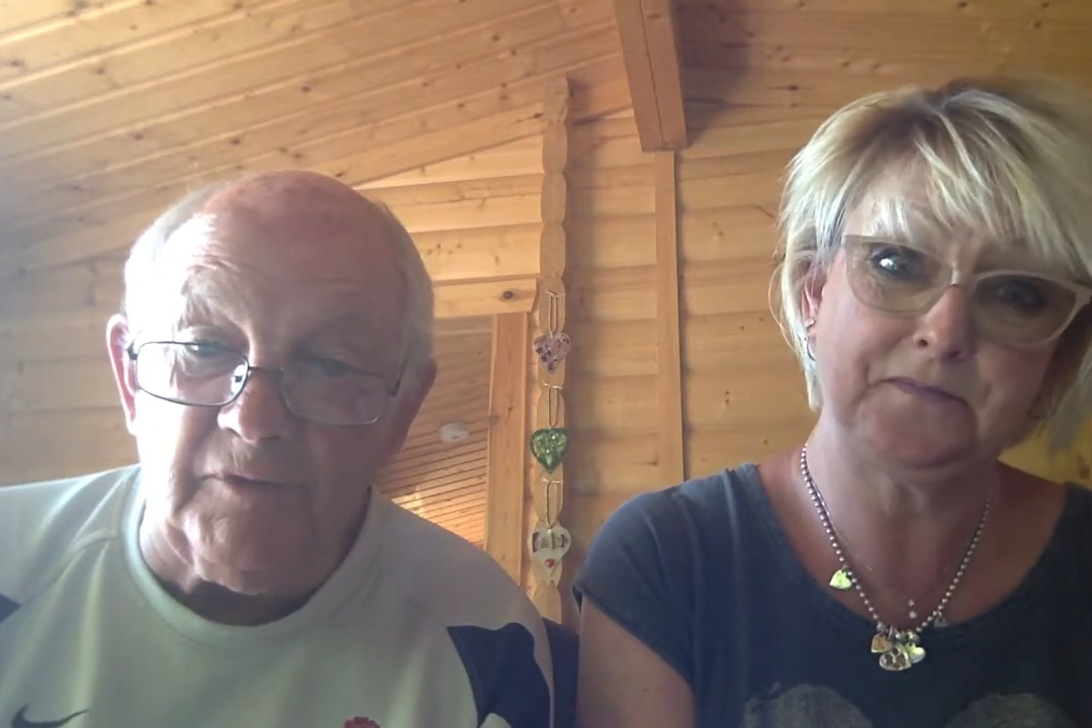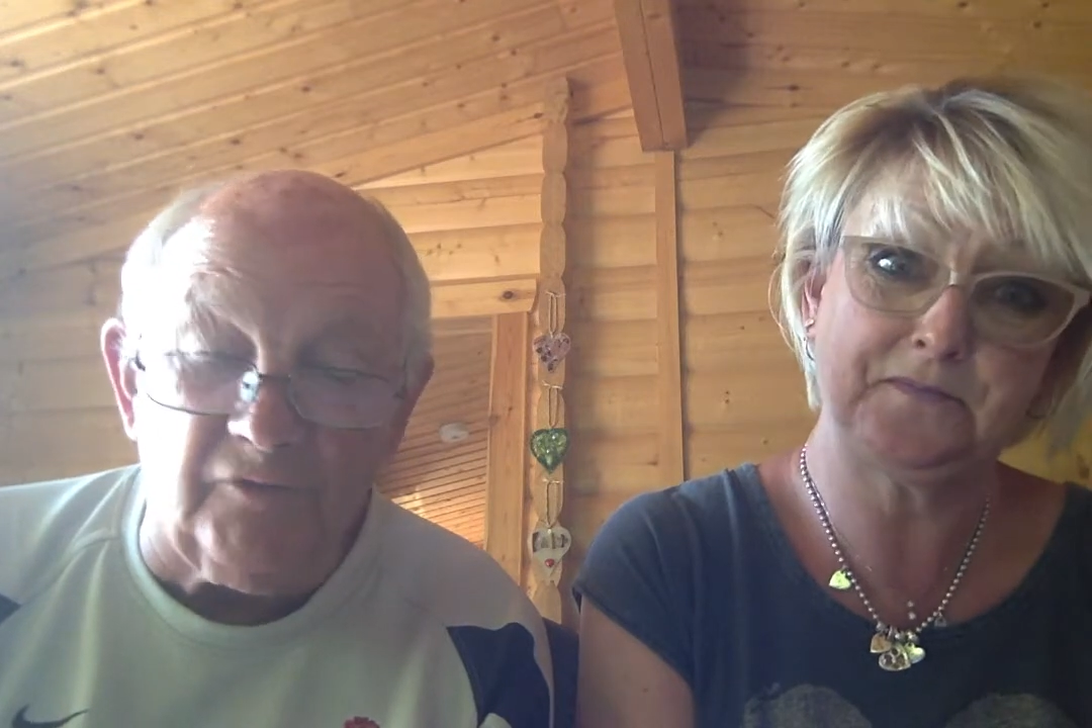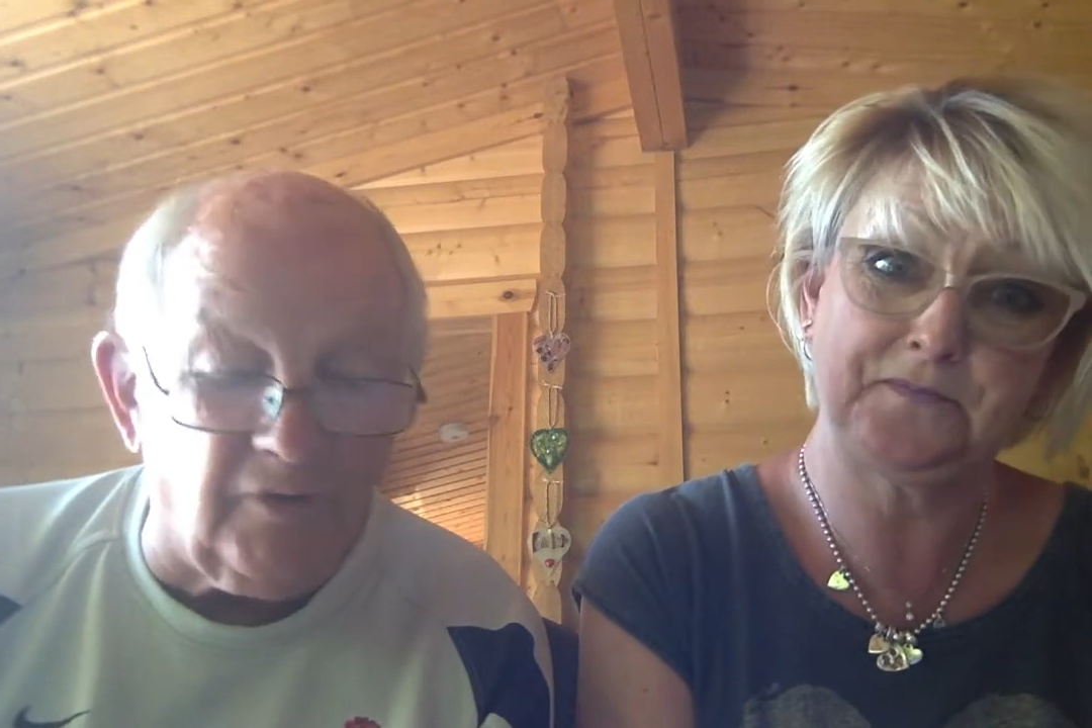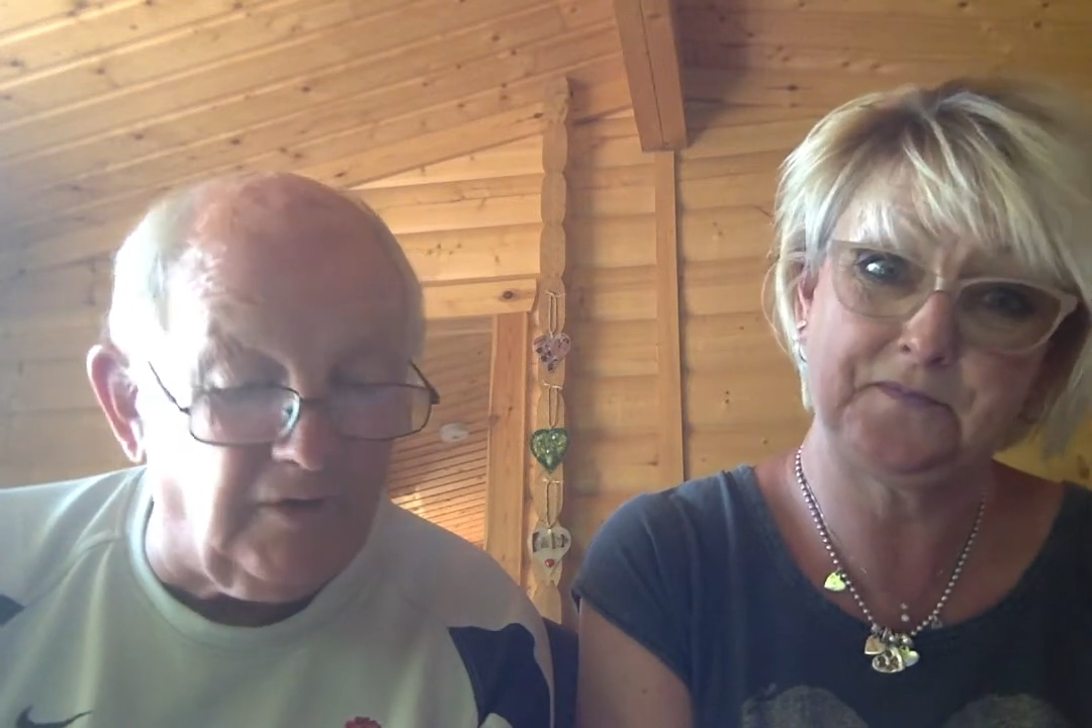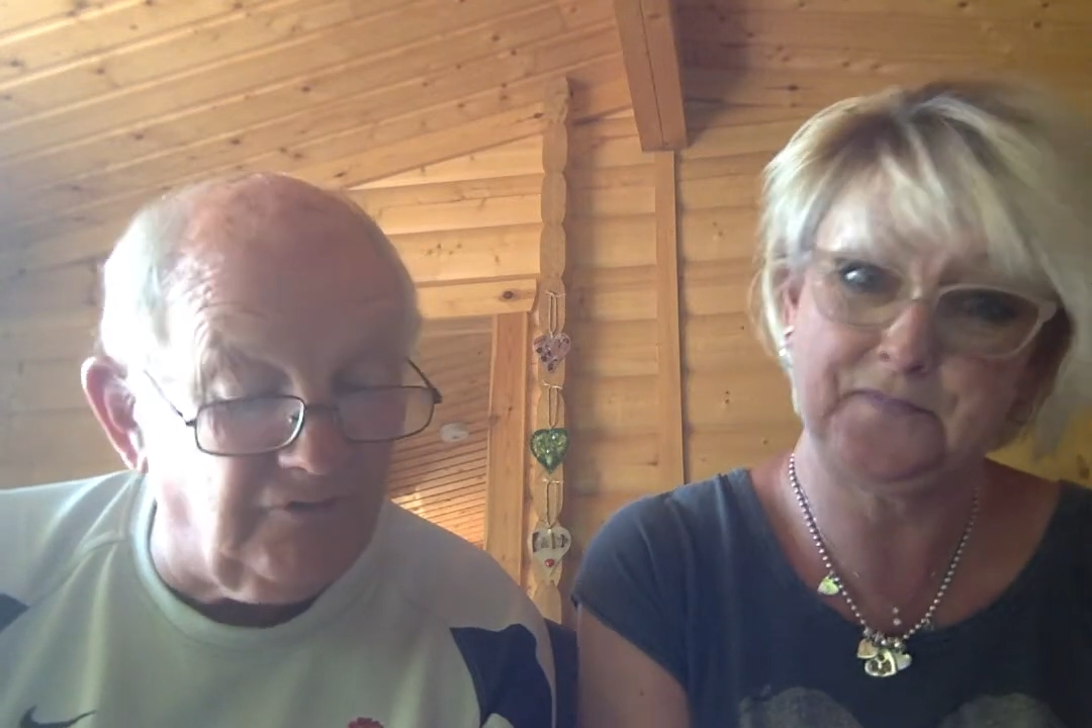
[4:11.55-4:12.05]

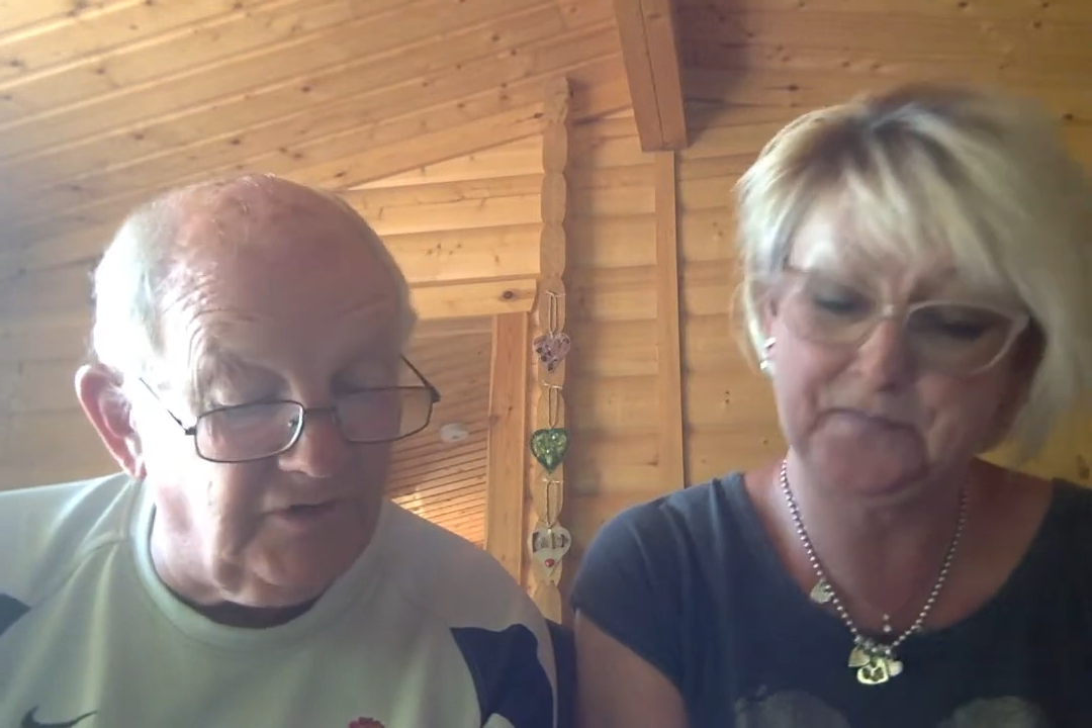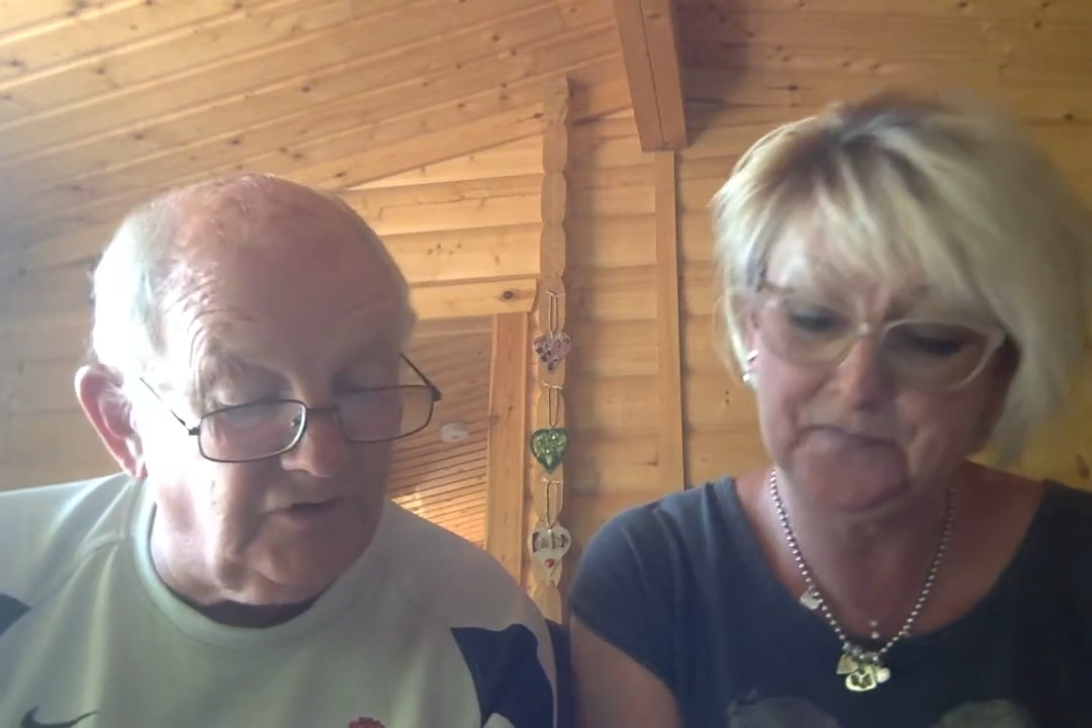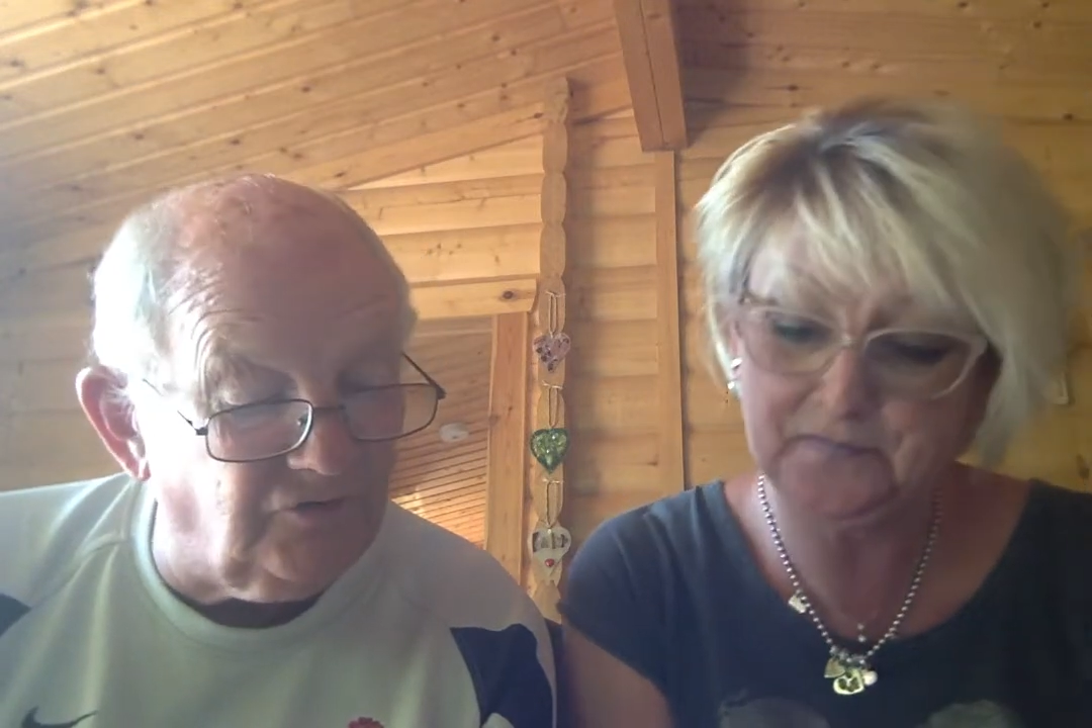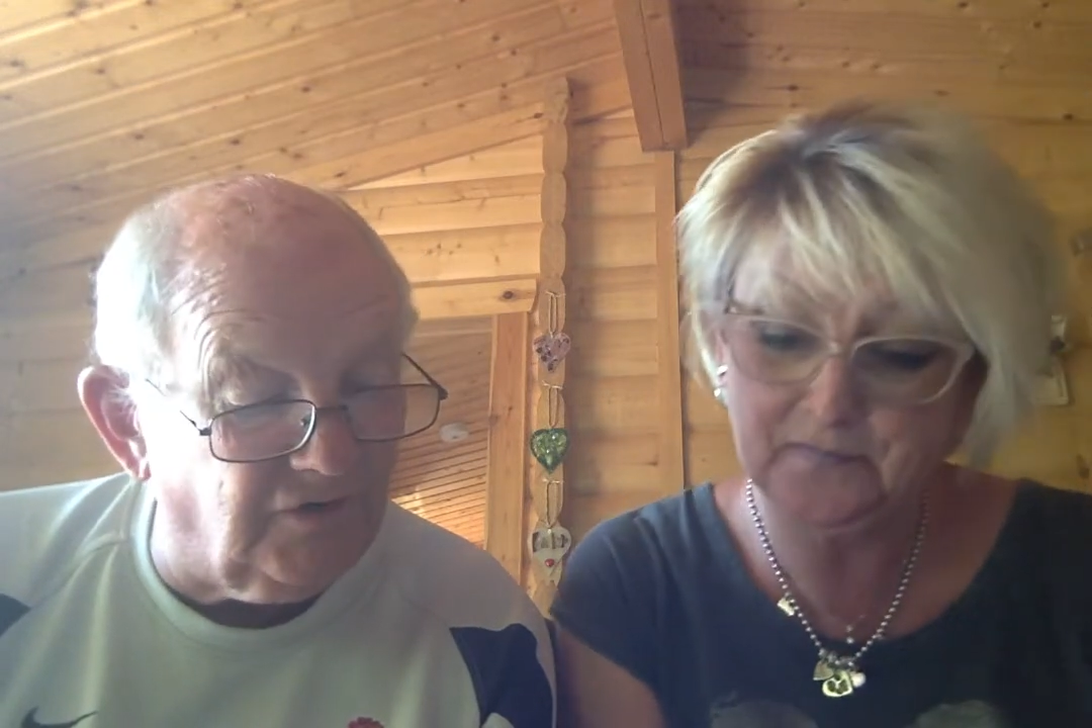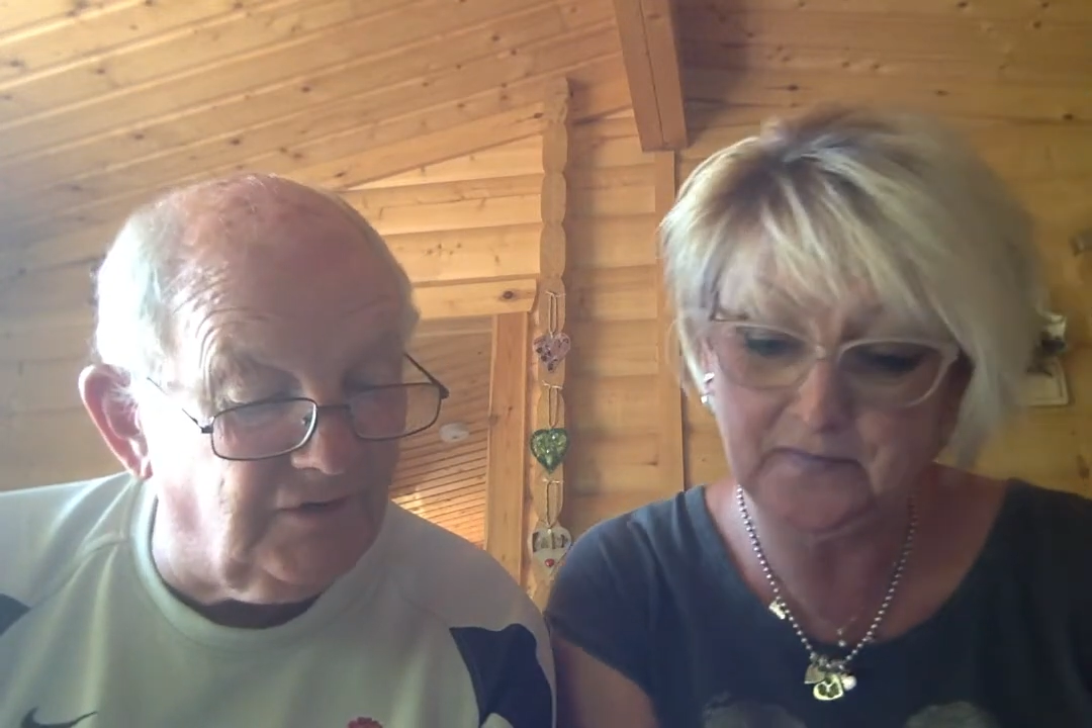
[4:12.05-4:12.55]
before I
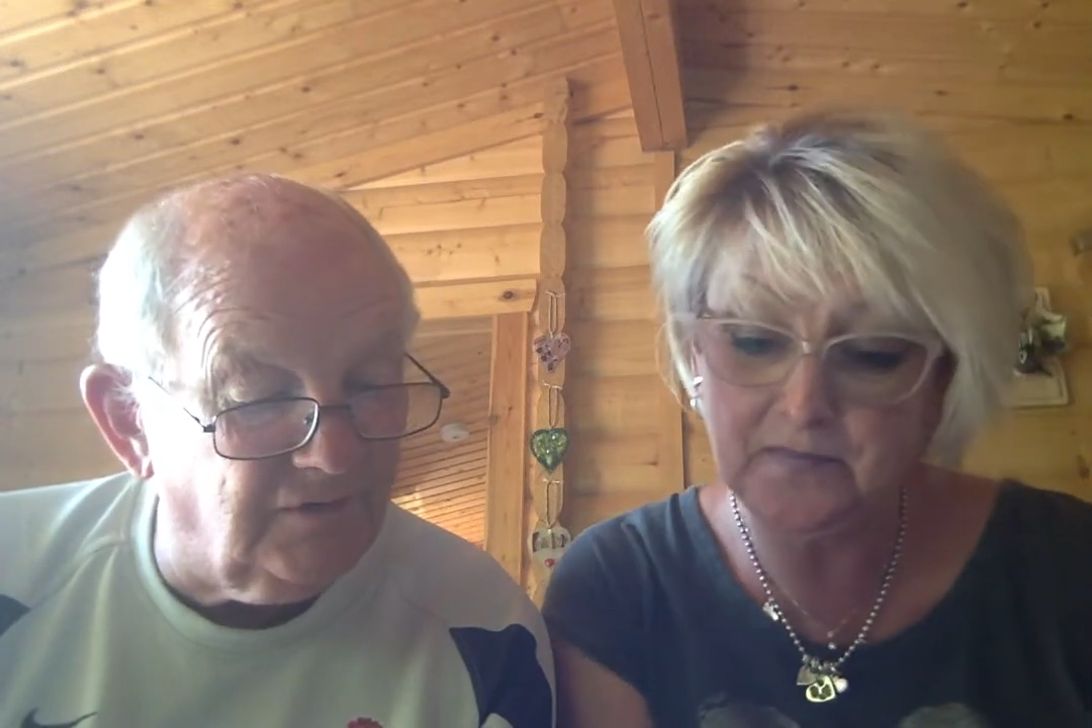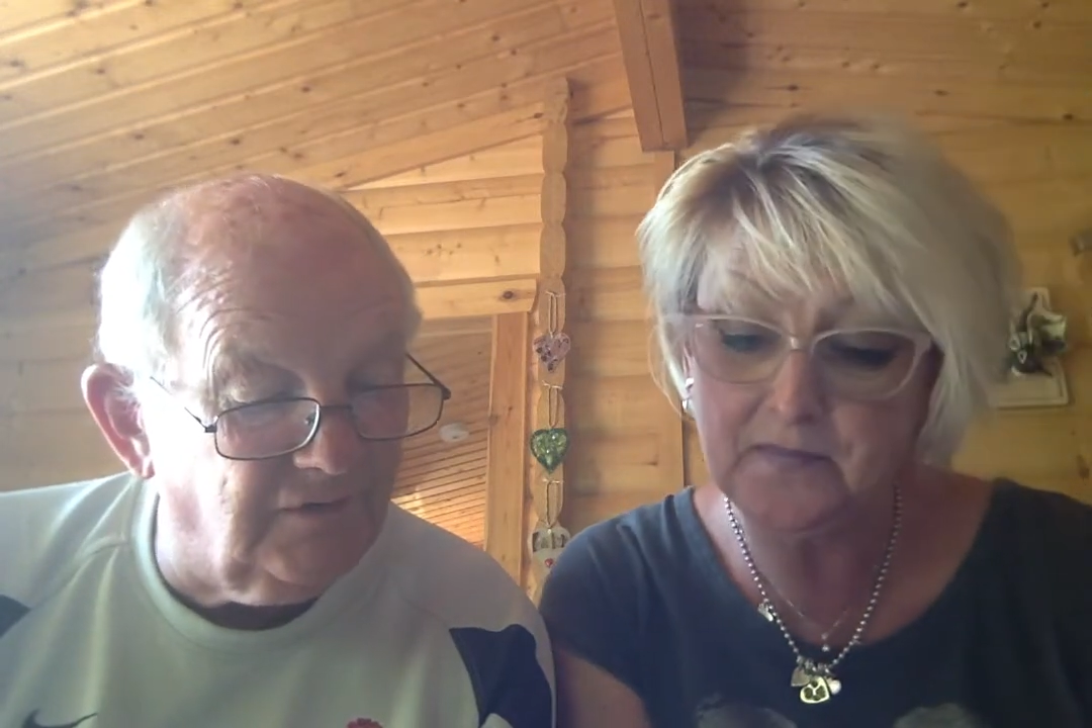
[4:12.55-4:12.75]
finish it.